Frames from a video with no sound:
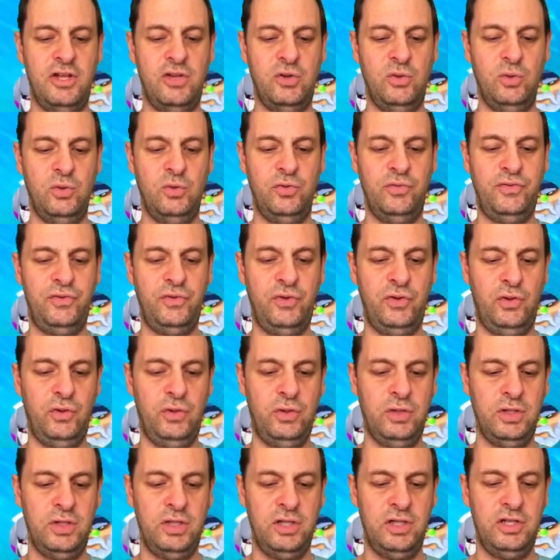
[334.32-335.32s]
an
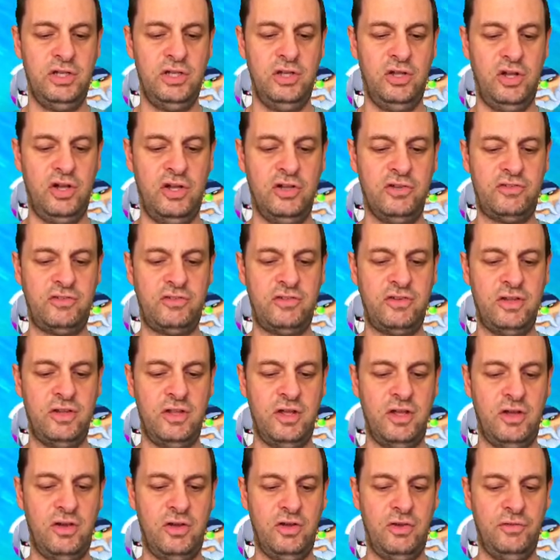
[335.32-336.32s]
awful lot
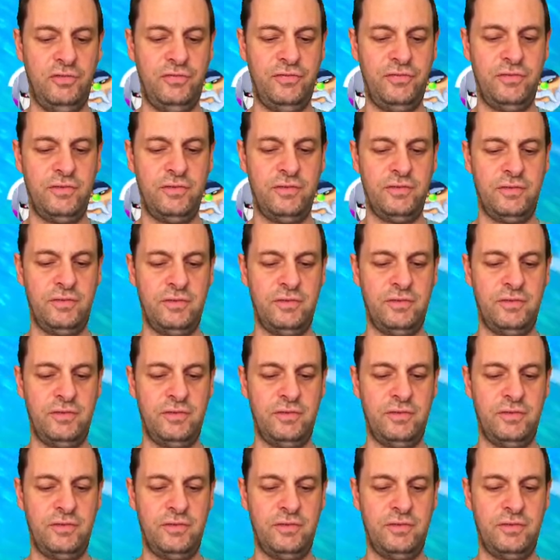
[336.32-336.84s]
of